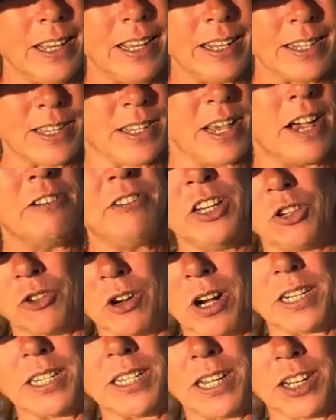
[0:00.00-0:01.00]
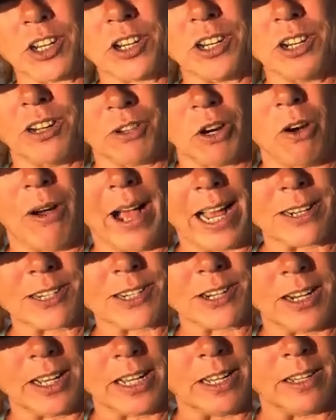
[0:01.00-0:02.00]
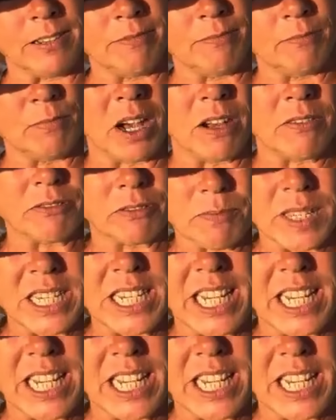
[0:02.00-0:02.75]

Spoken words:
it's the only drug addiction I've got, actually, apart from